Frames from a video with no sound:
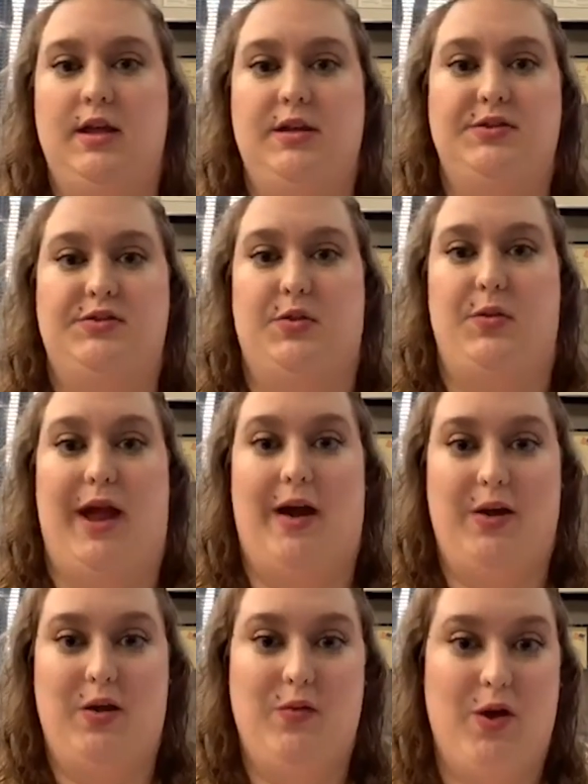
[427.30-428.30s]
So now
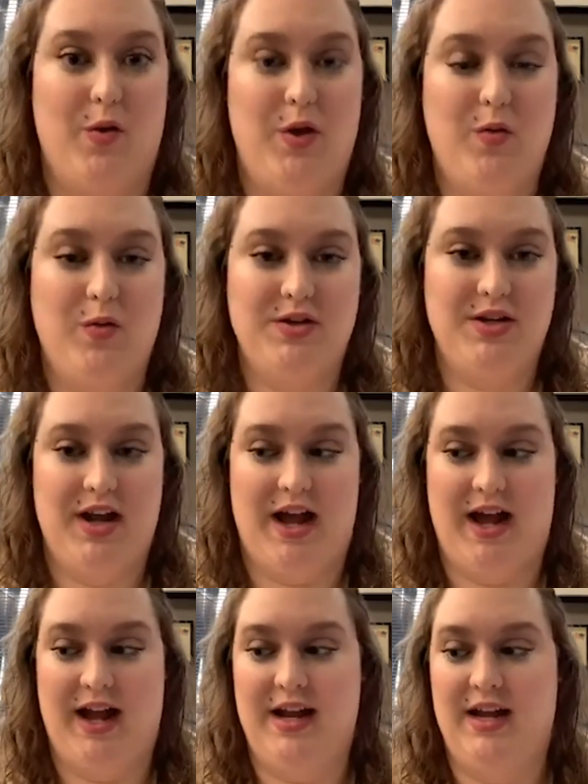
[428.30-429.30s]
you know you were
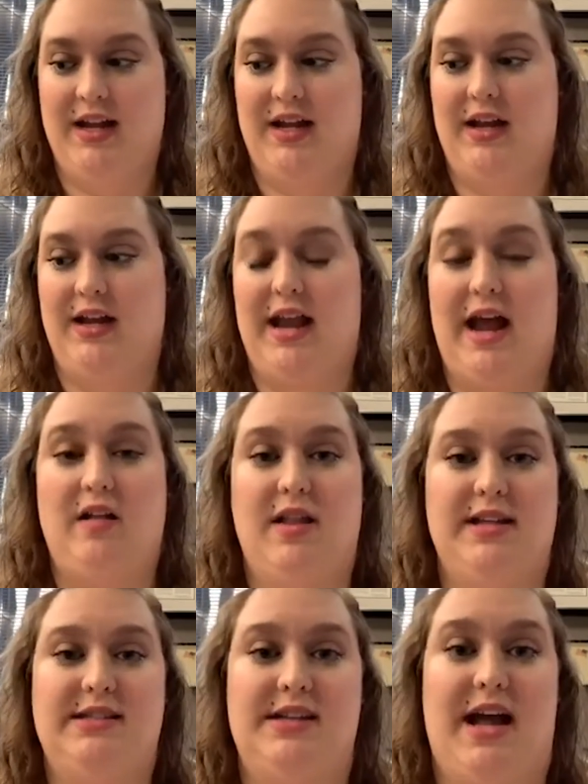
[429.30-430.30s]
denied. Now
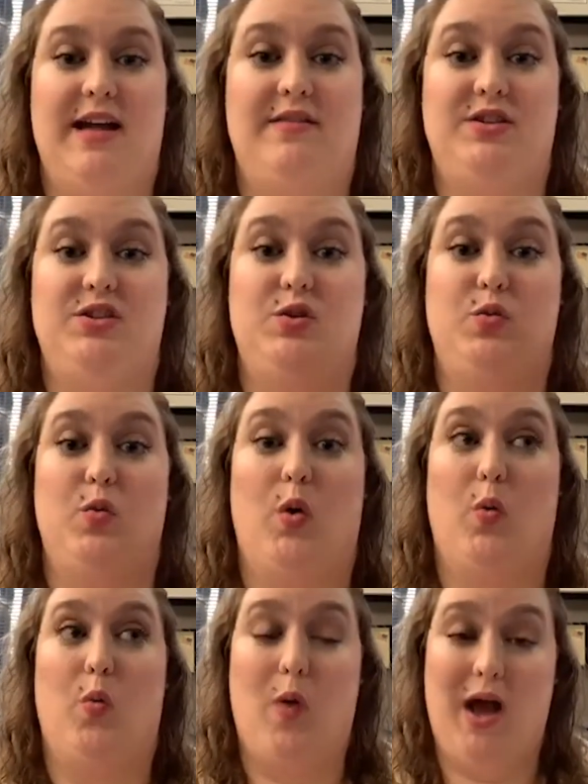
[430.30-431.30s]
let's dive into
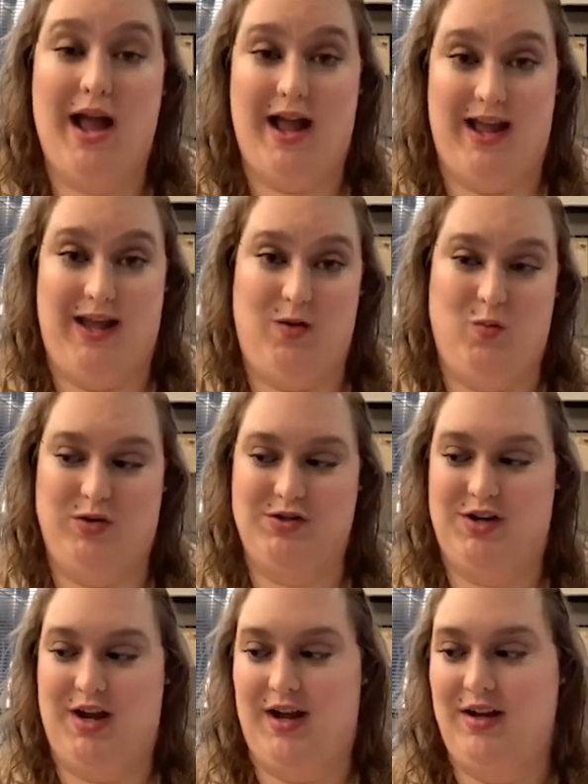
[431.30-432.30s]
why you were
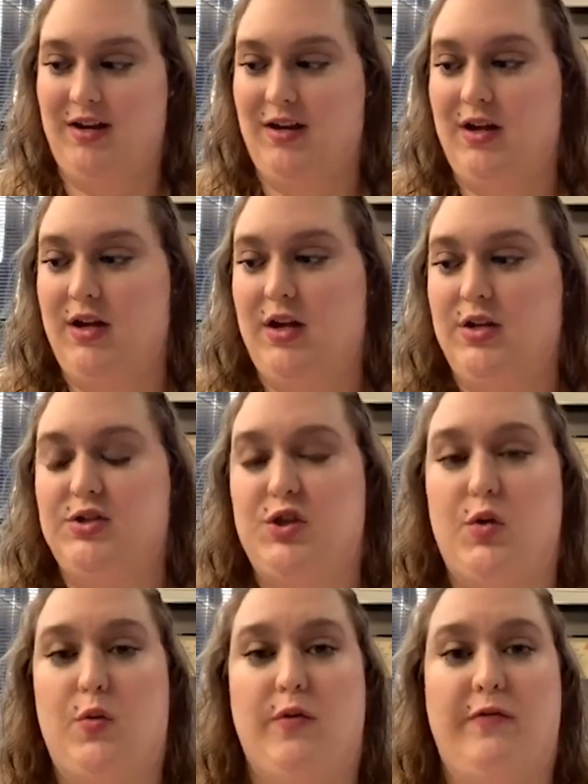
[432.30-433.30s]
denied.
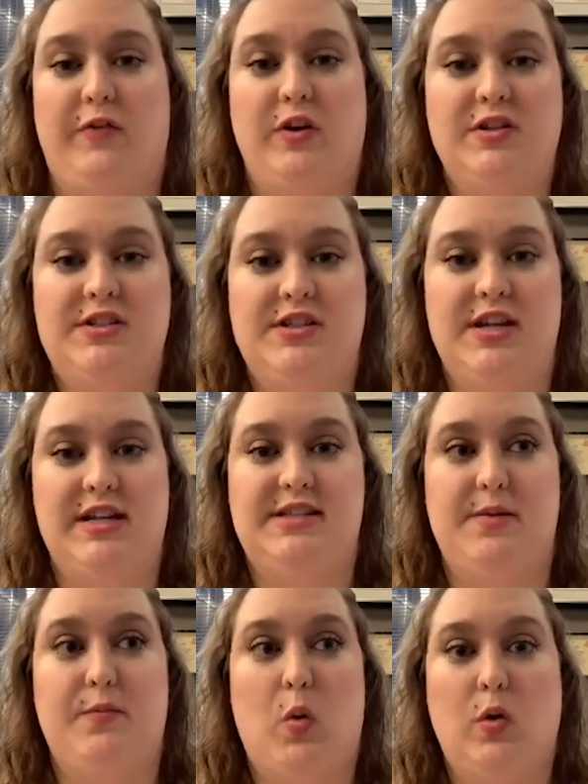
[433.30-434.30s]
So first, it's
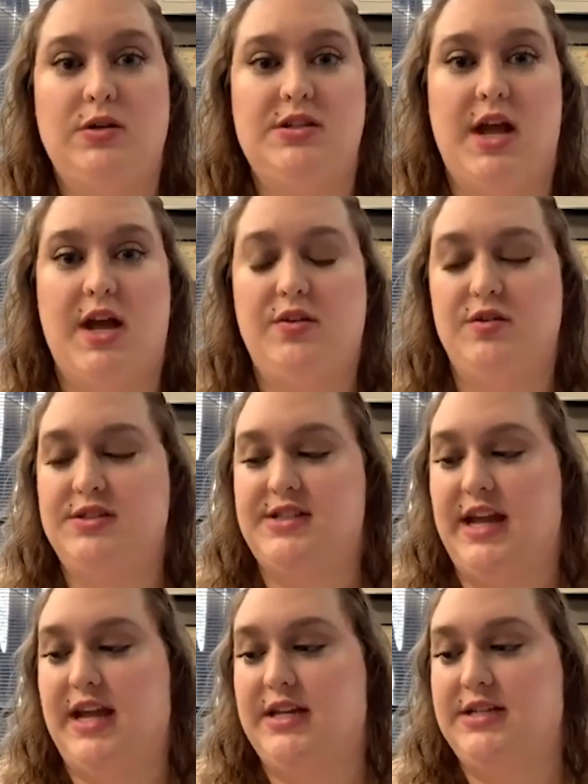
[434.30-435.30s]
important to
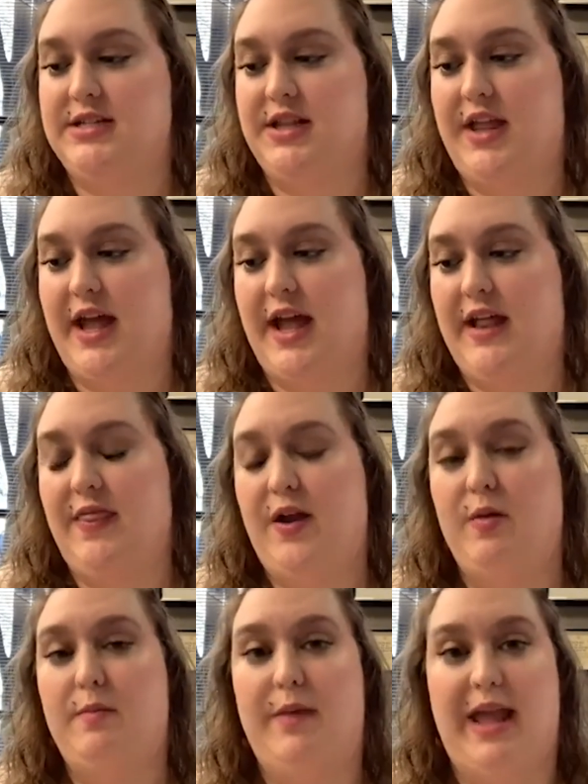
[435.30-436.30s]
understand that
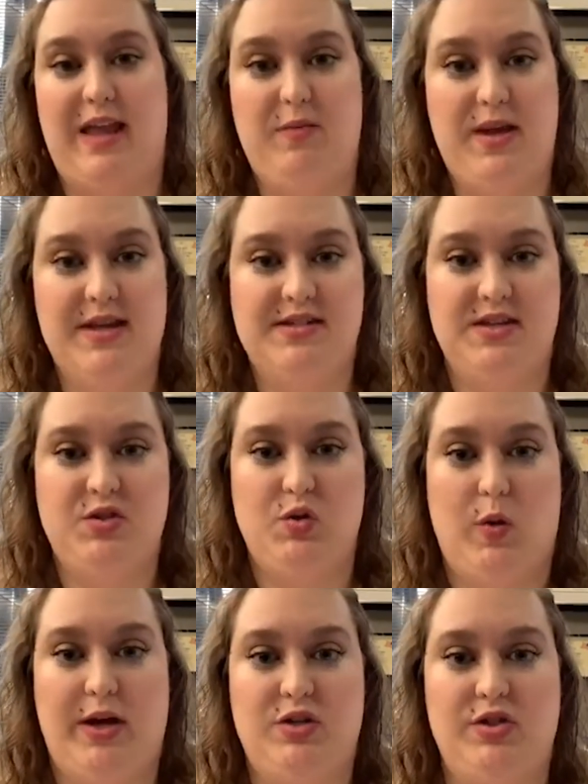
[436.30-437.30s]
there may be
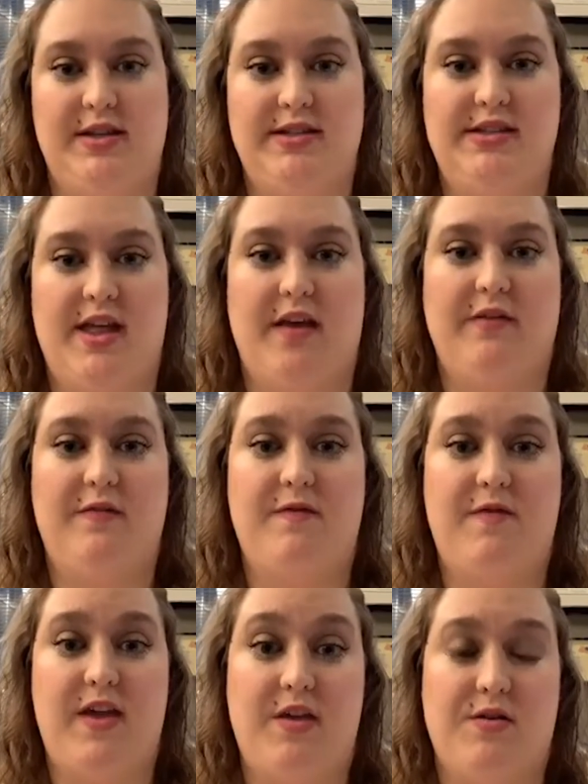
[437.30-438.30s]
situations that
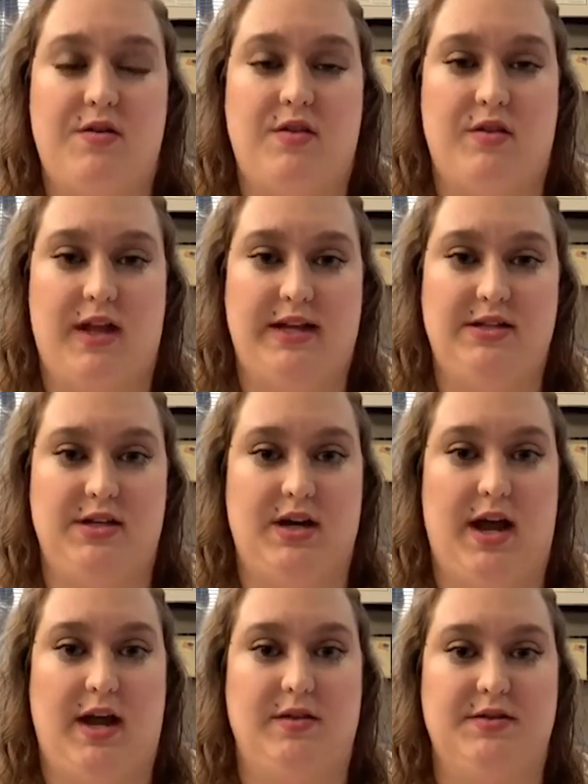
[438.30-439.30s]
feel like
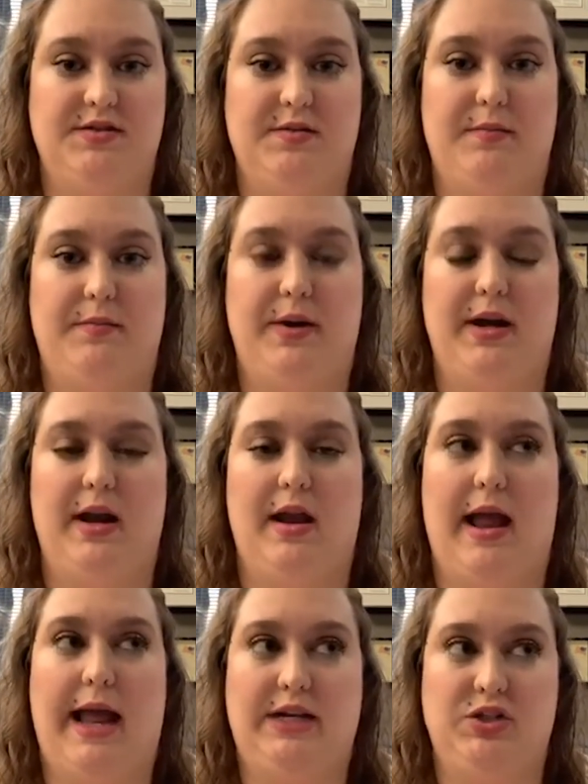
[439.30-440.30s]
denials, but
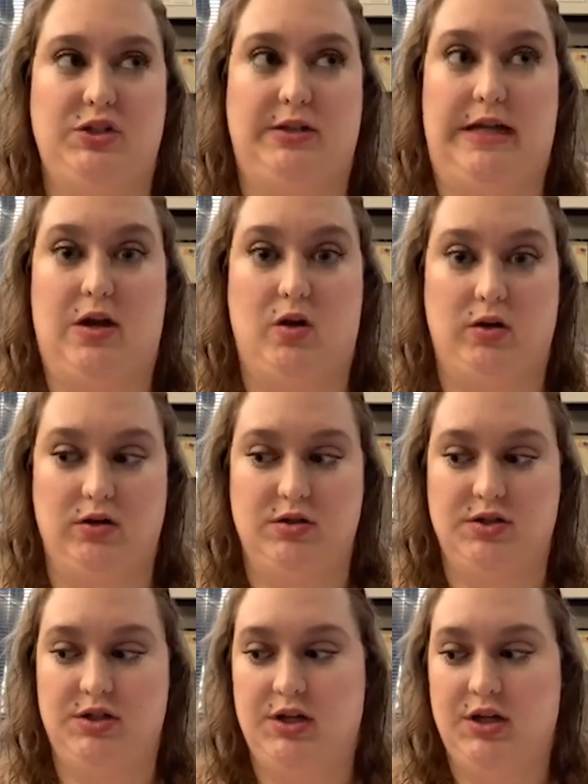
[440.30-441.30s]
actually aren't.